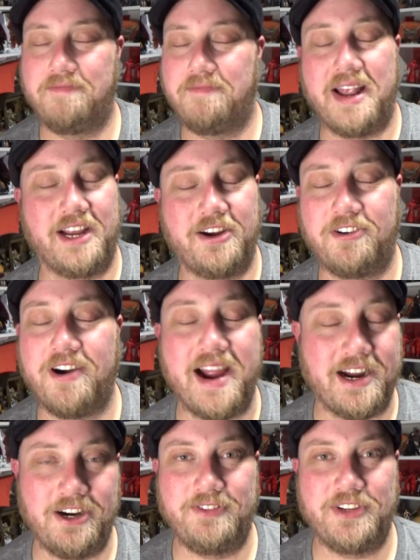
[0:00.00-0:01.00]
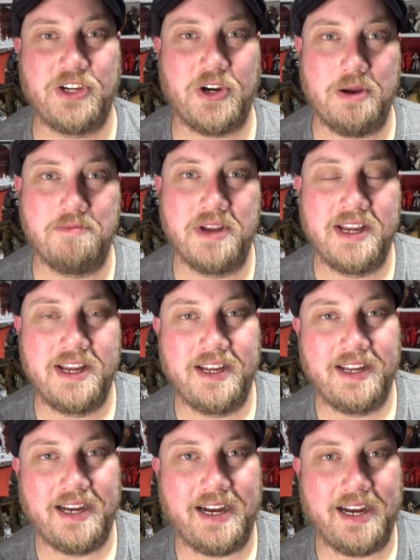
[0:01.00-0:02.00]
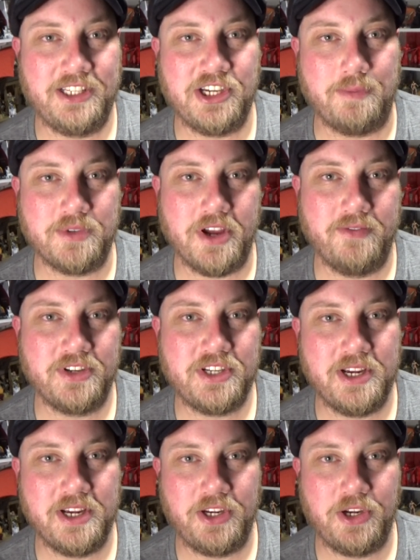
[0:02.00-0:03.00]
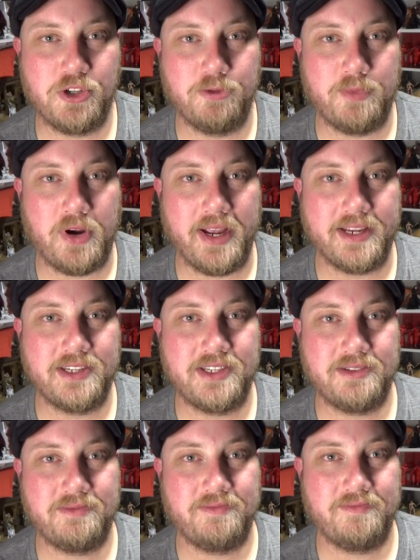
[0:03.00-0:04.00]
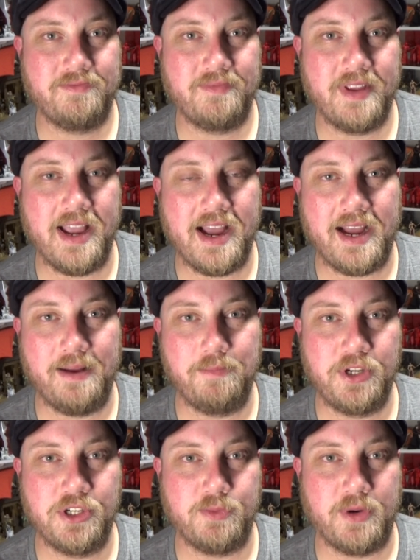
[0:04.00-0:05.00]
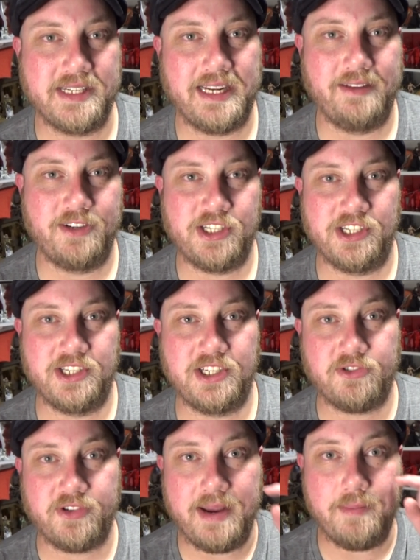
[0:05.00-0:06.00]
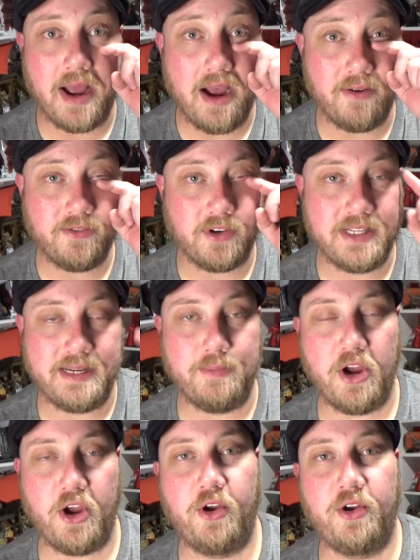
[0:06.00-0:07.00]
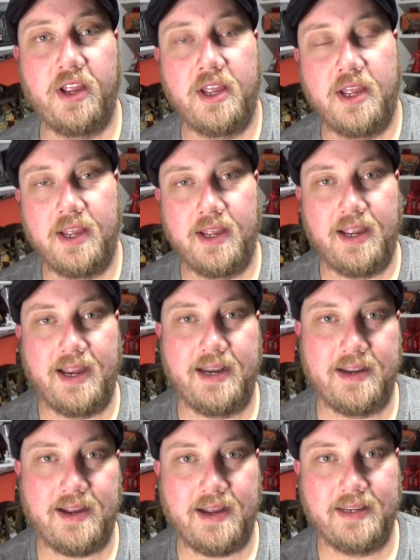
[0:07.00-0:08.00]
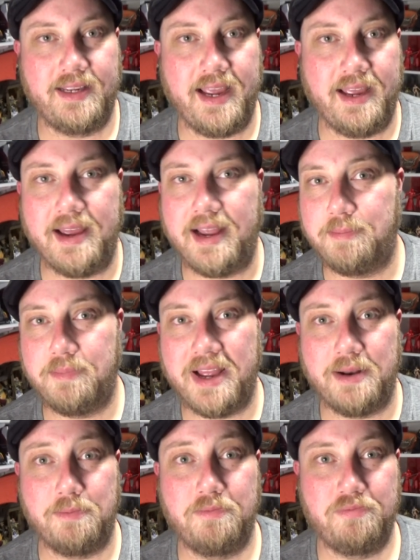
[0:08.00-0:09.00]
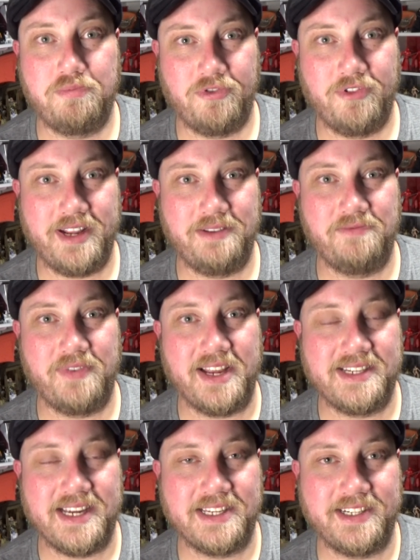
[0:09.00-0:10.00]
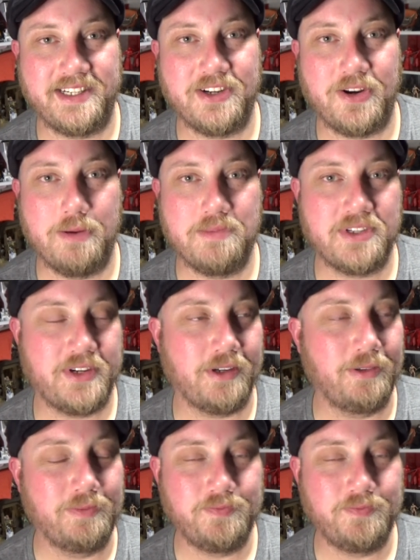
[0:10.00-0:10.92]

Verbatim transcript: had a cracker of a time. Uh, jumped over to usual Mike's um, User Mike Television stream after I did my own, and uh, yeah, had a had a pretty fantastic time. So